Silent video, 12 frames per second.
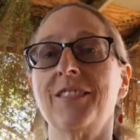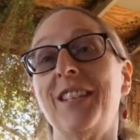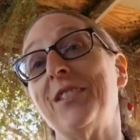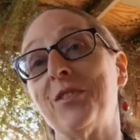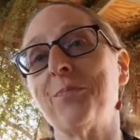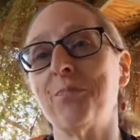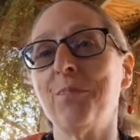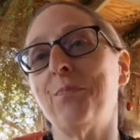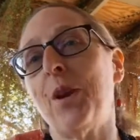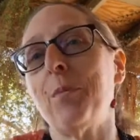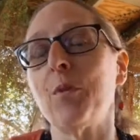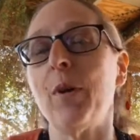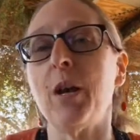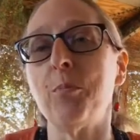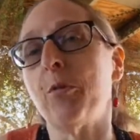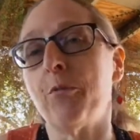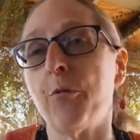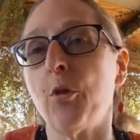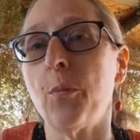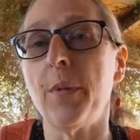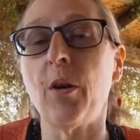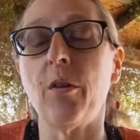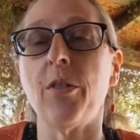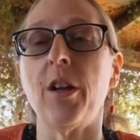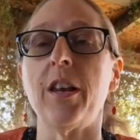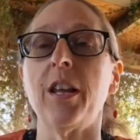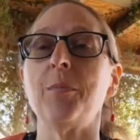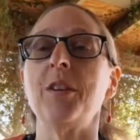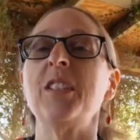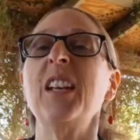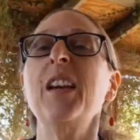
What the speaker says: That's probably why I prefer marathoning, but